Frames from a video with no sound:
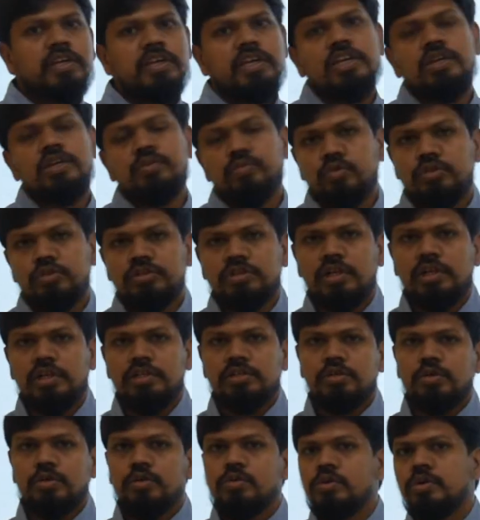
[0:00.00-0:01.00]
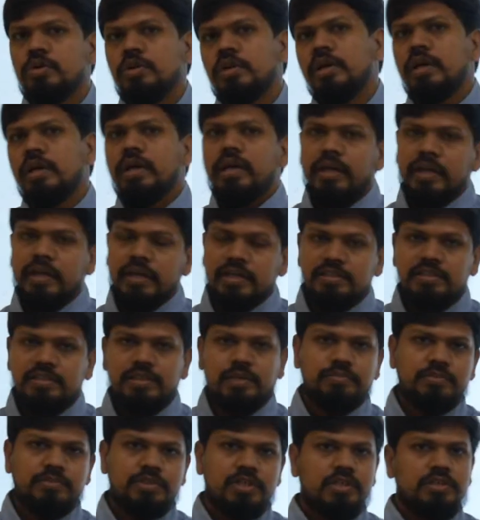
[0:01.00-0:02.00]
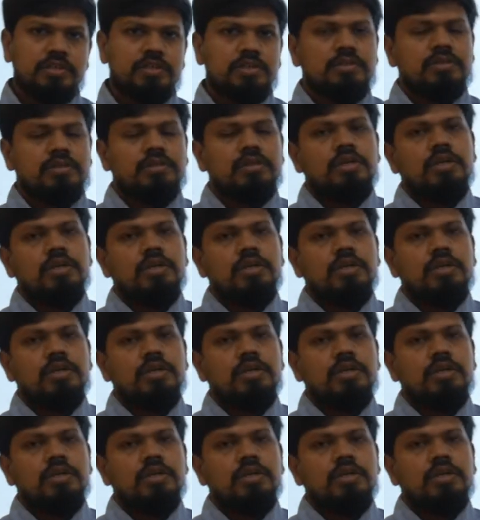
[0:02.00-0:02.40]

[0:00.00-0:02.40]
inputs also in subjects.